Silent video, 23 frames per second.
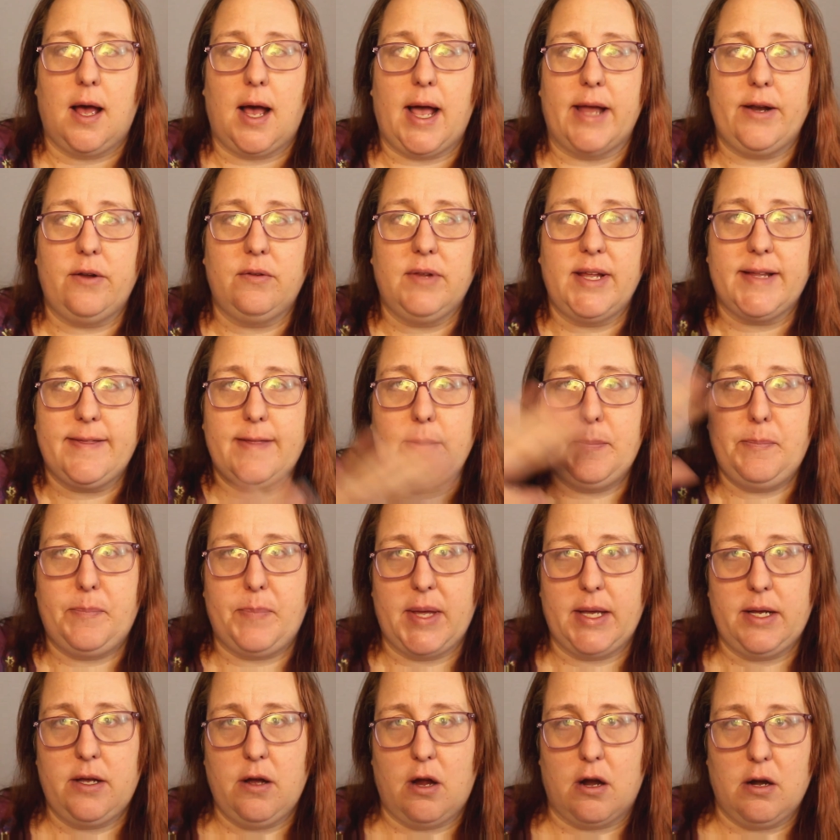I don't like the
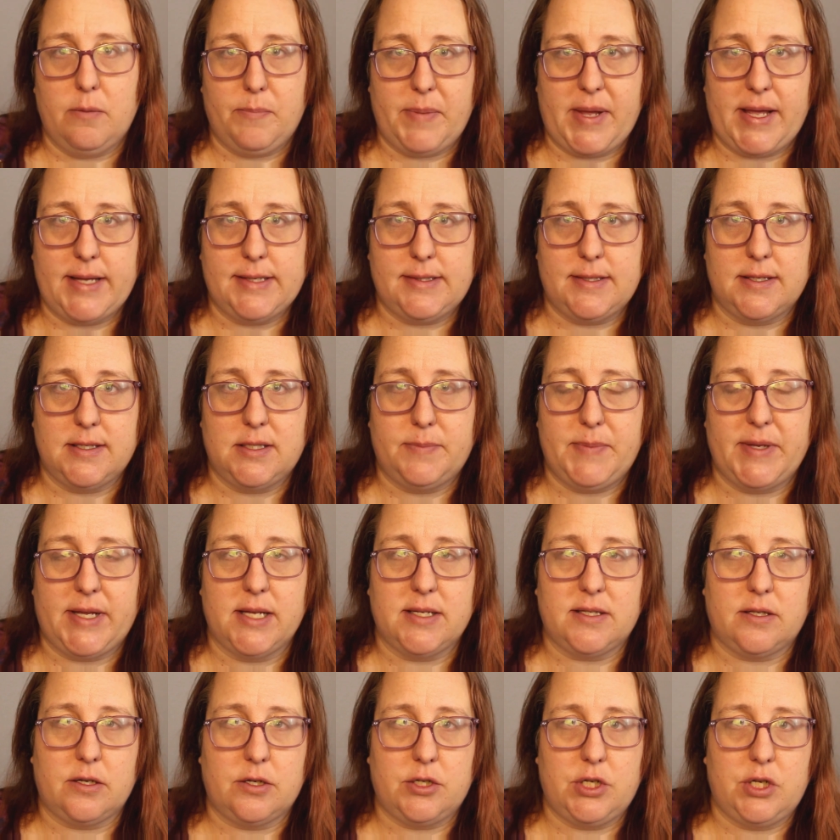big art pieces
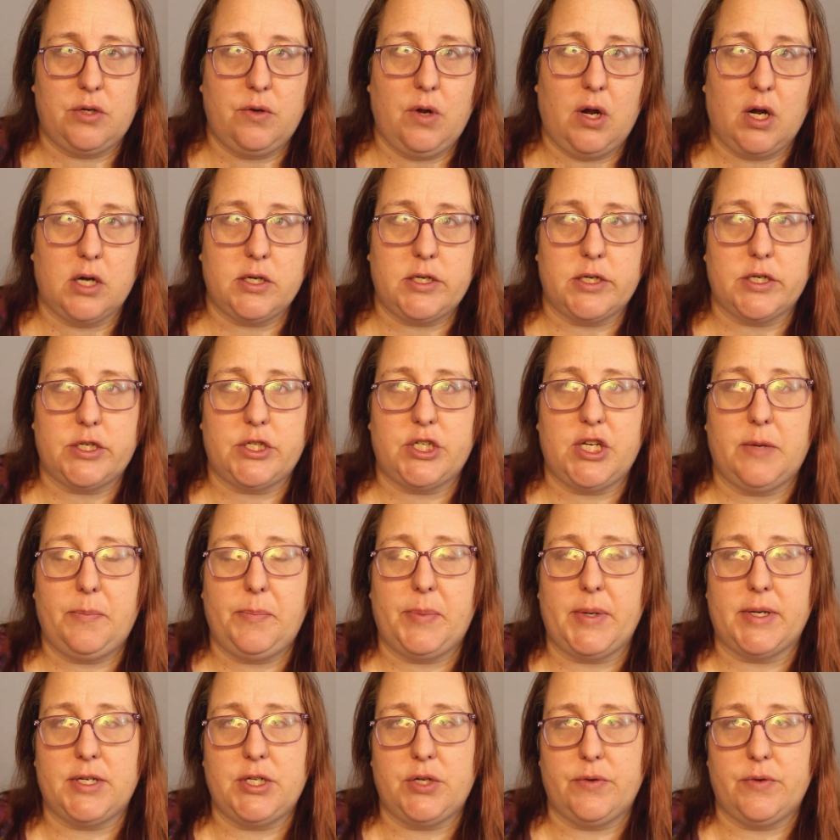because they're too hard to ship,